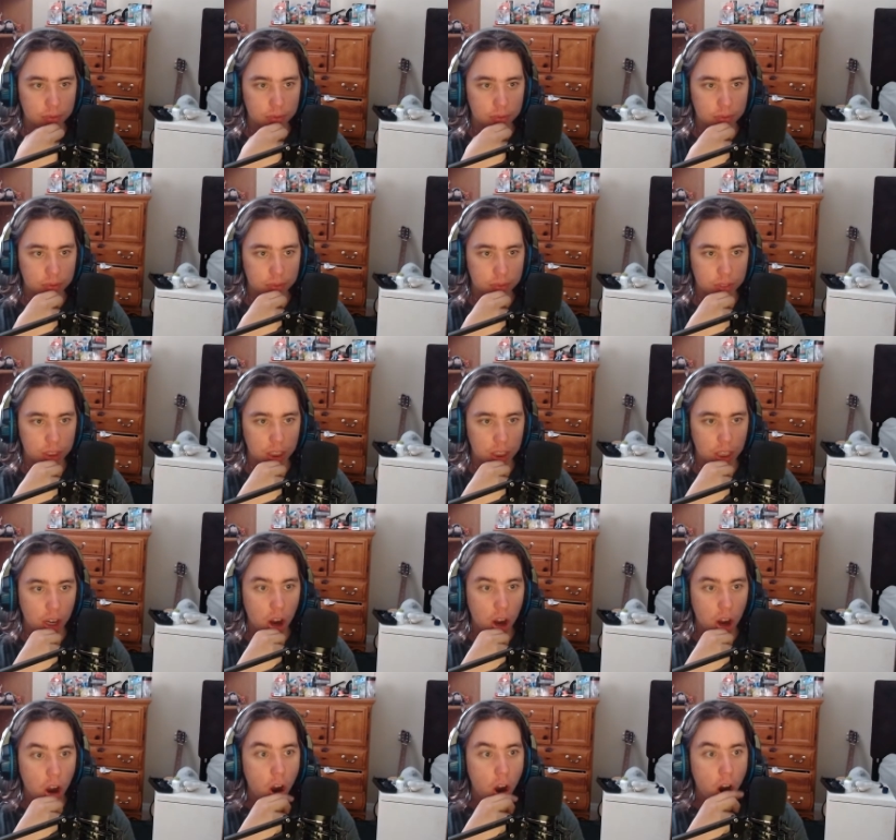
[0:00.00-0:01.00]

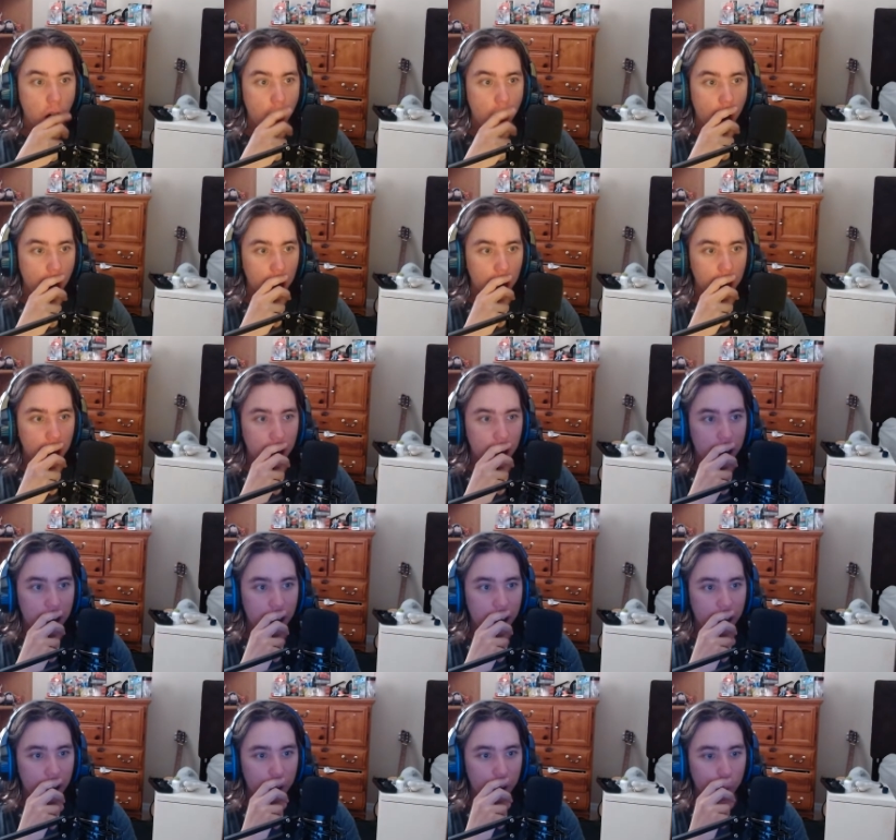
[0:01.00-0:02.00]
players.
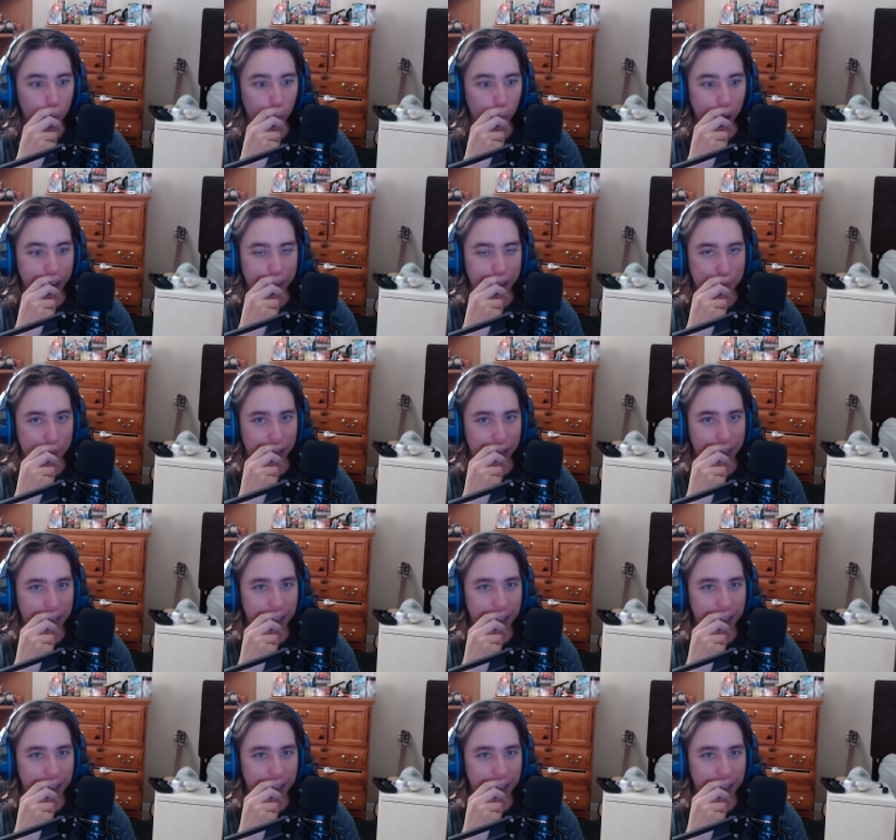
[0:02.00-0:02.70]
Wait a minute.